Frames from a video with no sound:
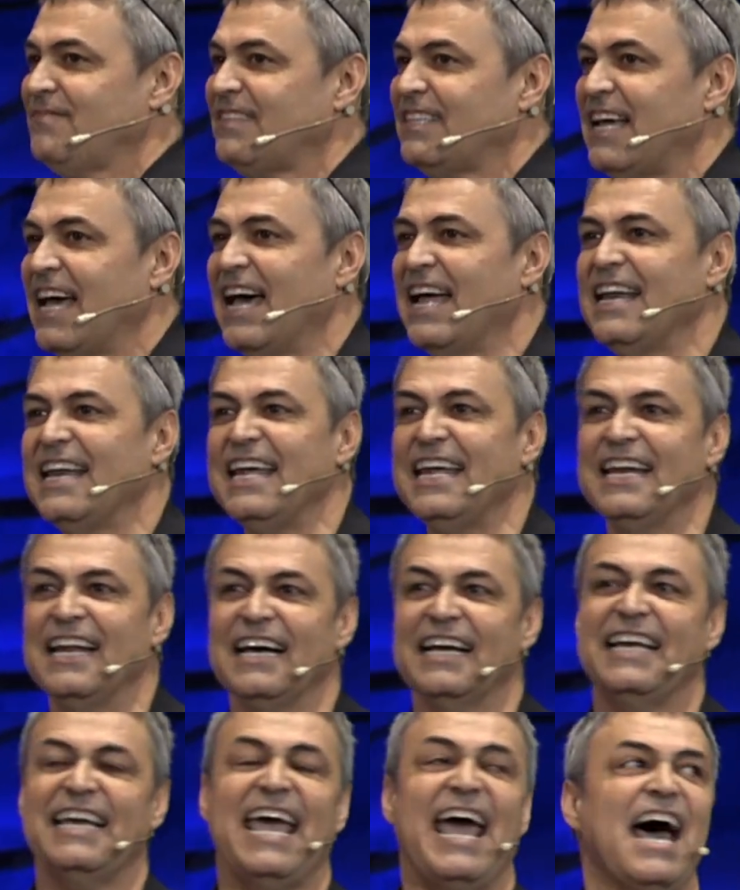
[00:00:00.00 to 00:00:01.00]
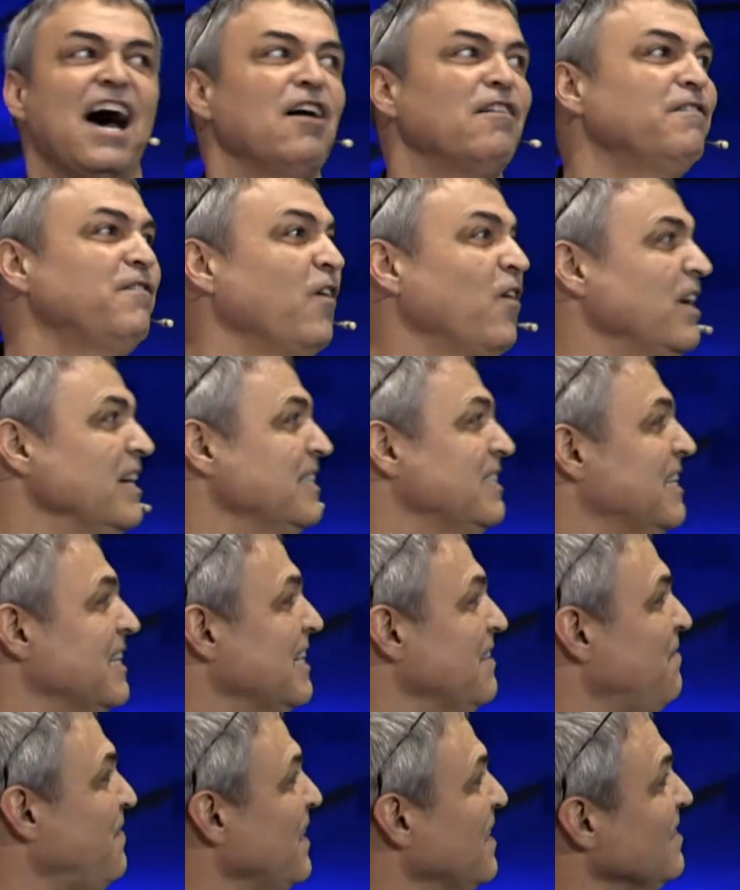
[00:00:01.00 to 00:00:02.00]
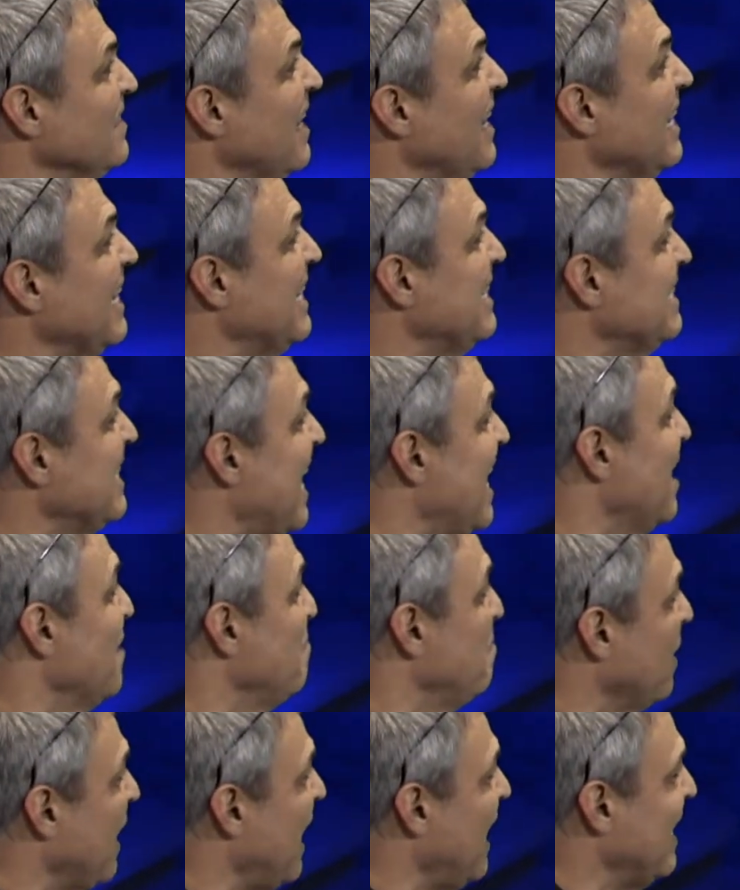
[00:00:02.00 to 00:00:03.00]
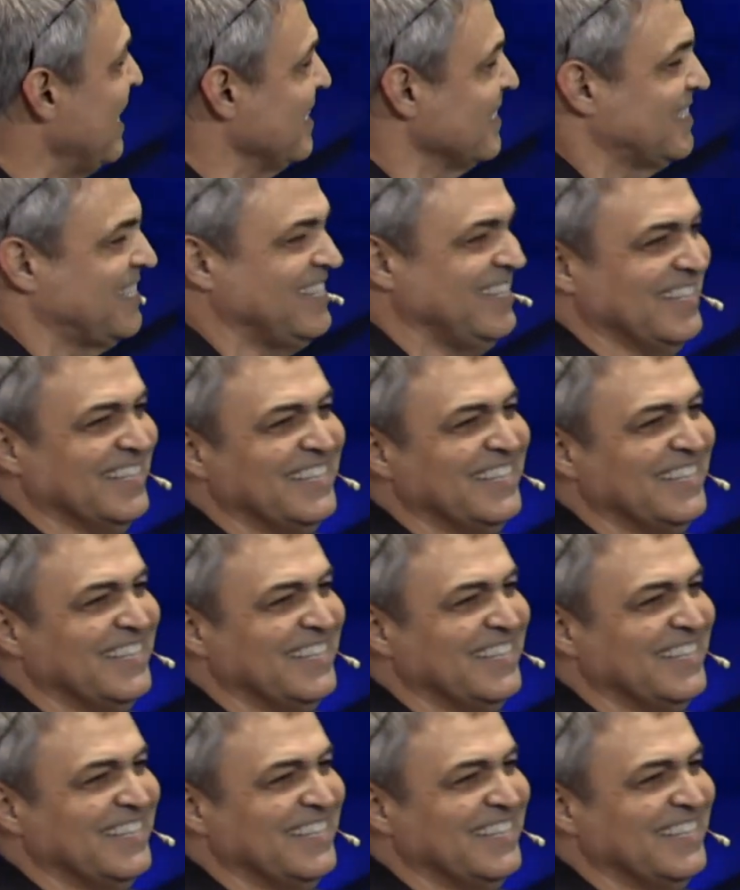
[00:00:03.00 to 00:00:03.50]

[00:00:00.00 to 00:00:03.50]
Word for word: I need a cow voice that feels like he's out of place.